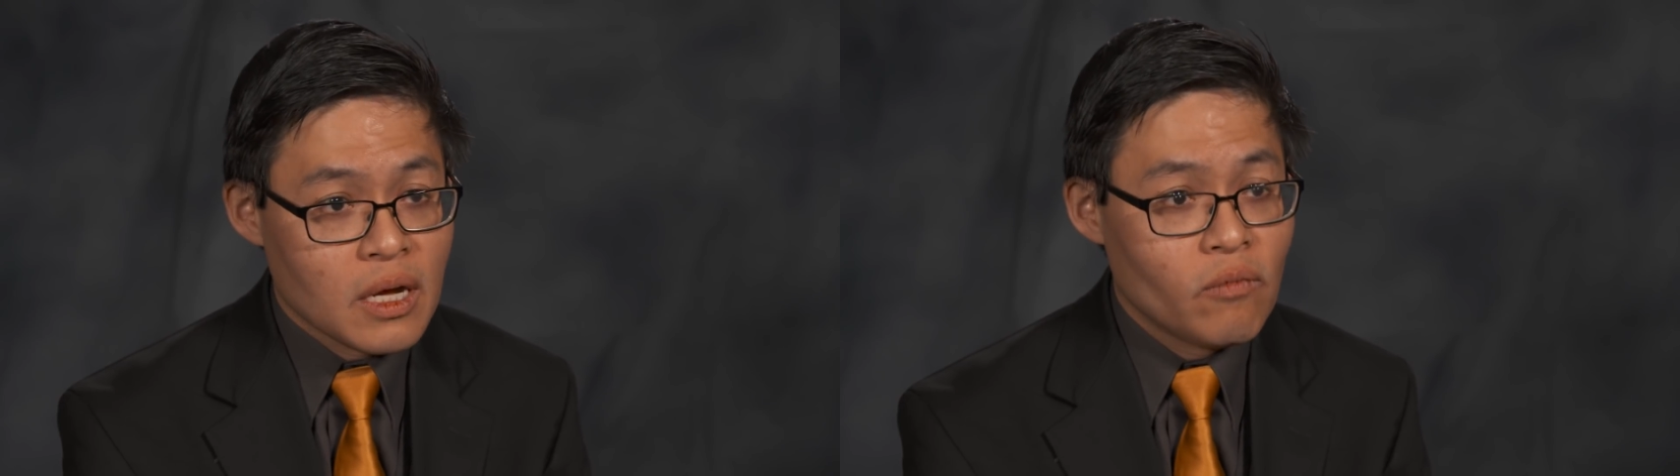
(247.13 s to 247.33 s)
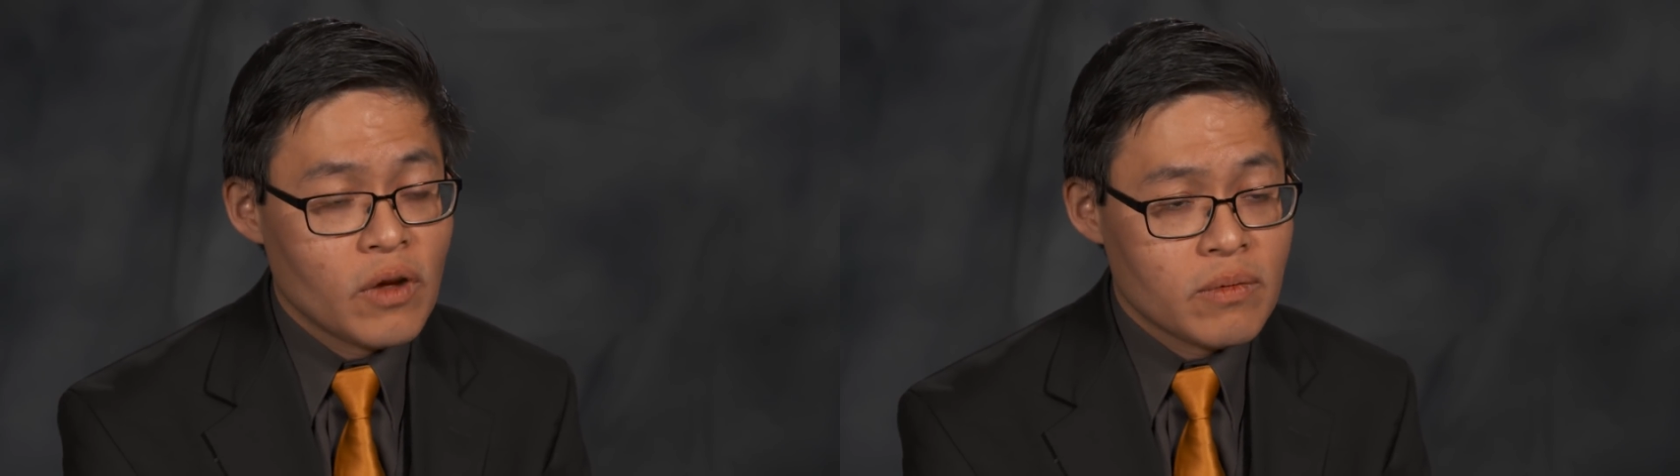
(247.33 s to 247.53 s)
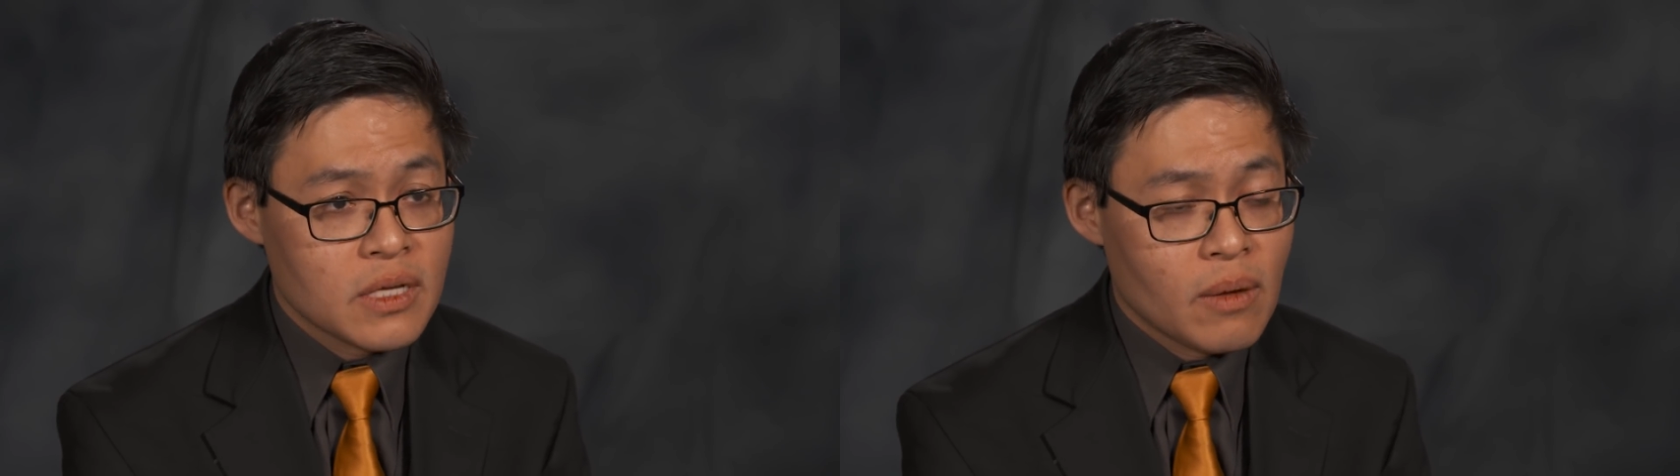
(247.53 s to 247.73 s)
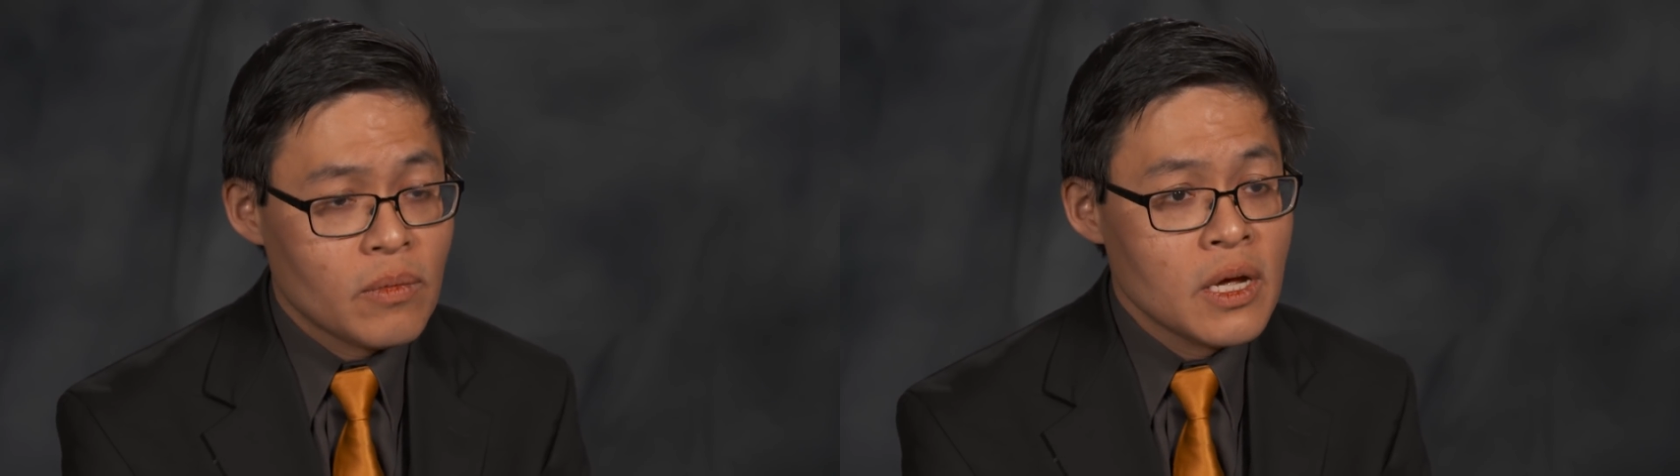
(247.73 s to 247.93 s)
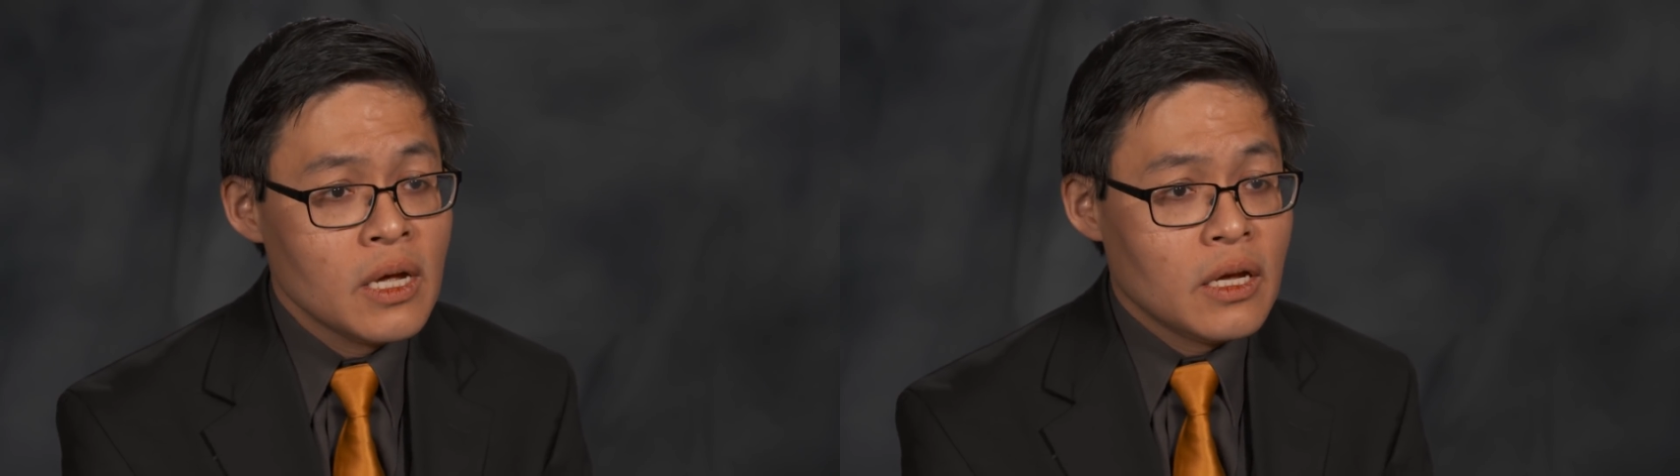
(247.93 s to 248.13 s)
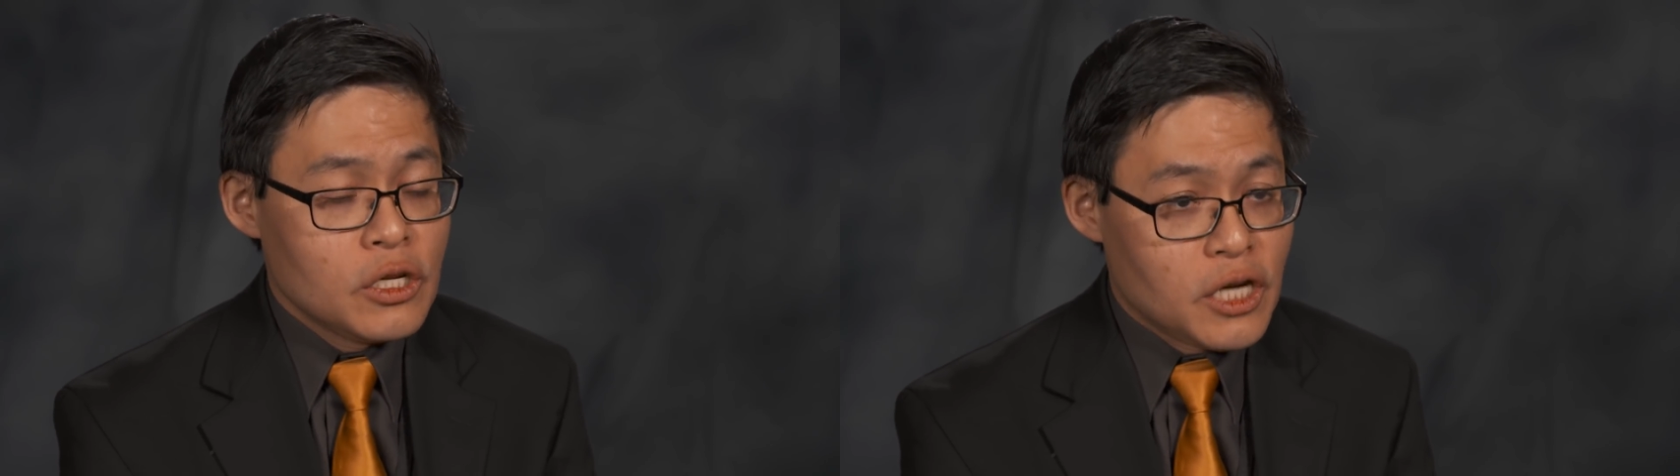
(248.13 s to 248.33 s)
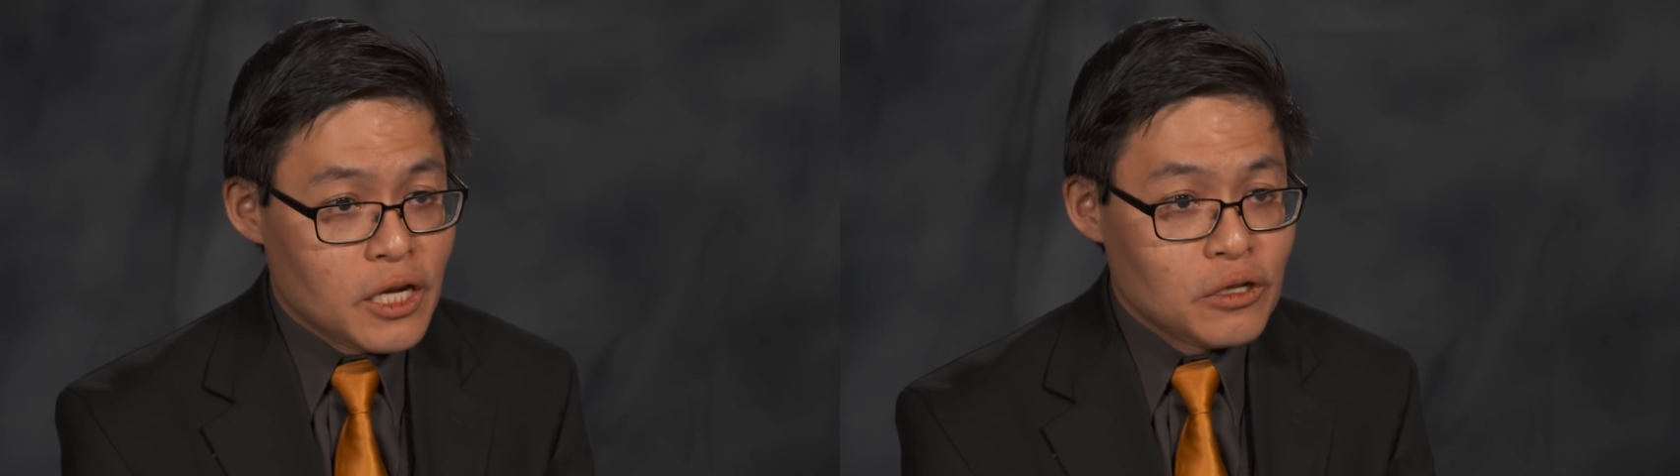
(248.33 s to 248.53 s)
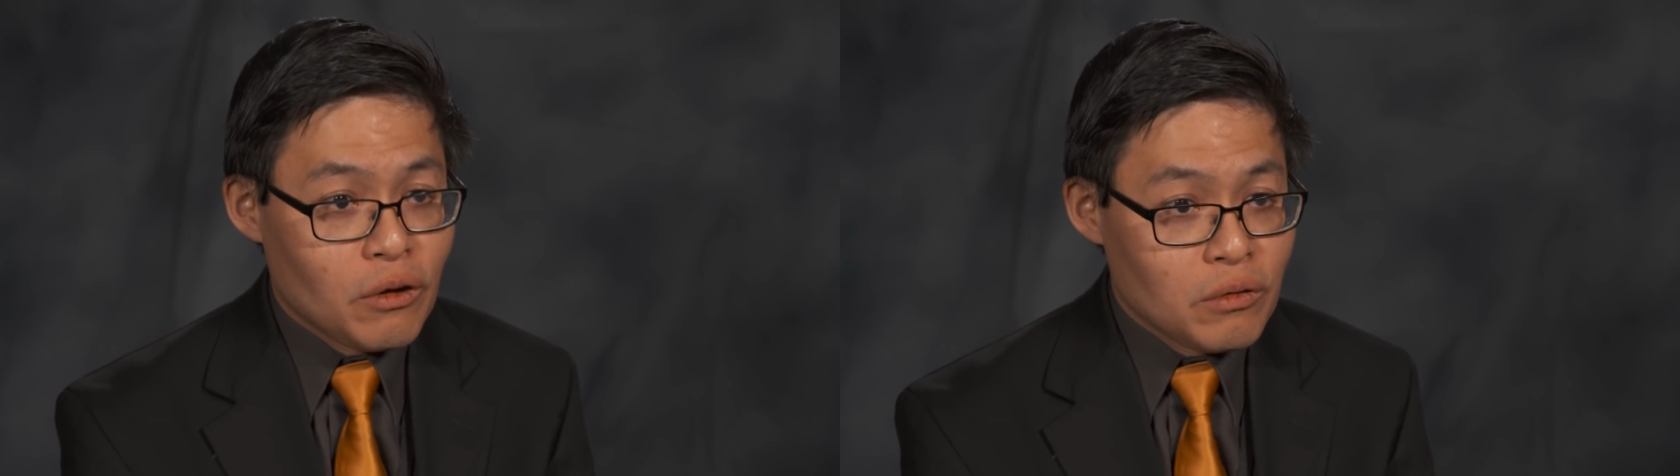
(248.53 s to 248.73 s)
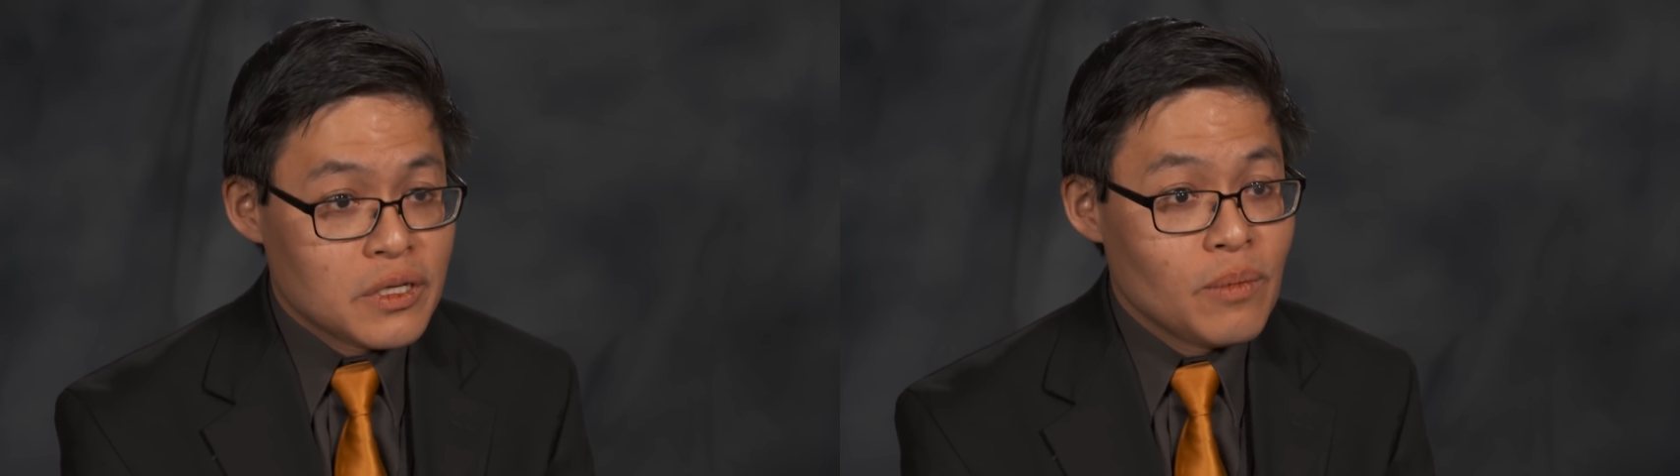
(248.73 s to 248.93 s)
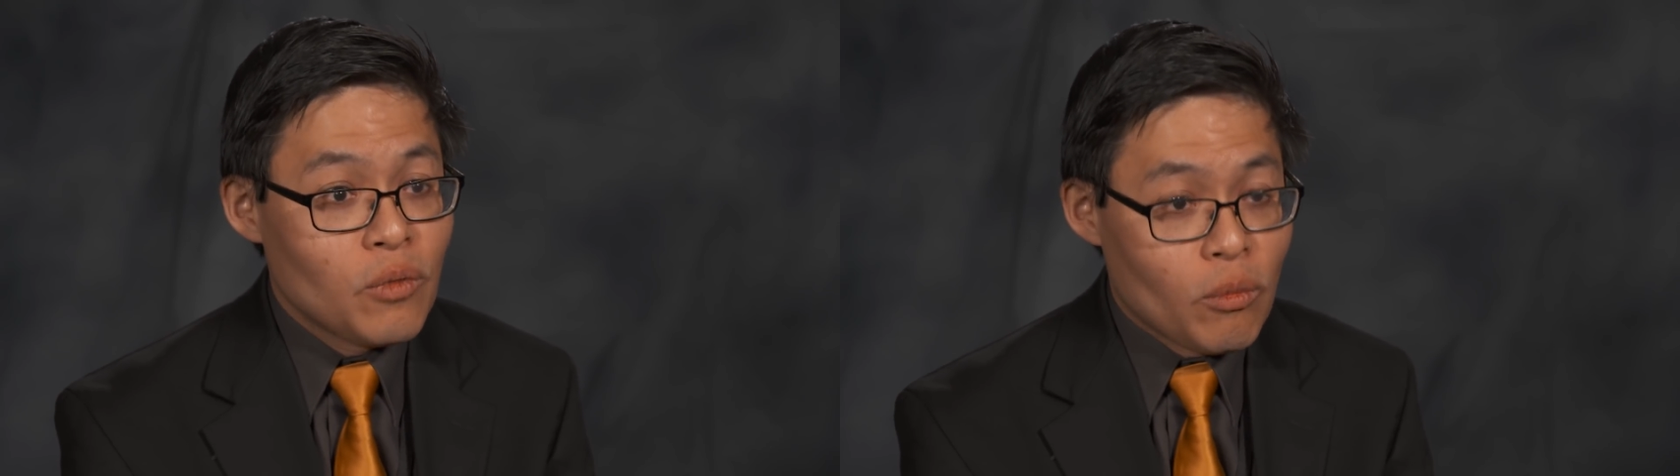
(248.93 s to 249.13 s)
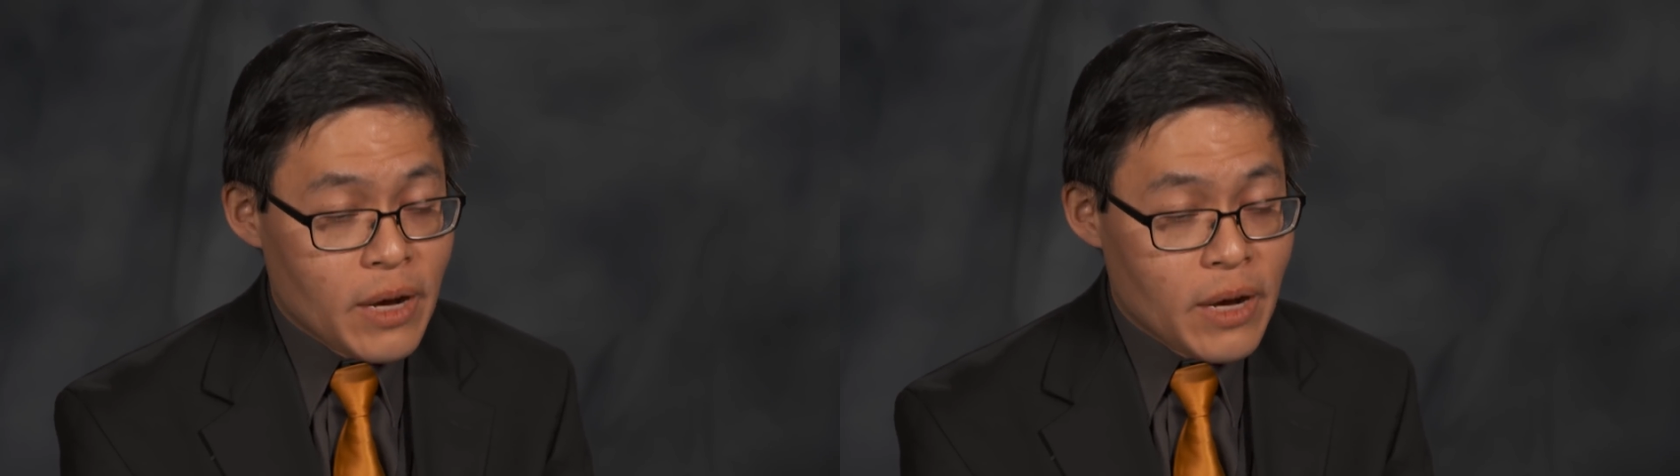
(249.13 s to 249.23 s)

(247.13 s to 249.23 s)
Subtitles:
them with some gentle, simple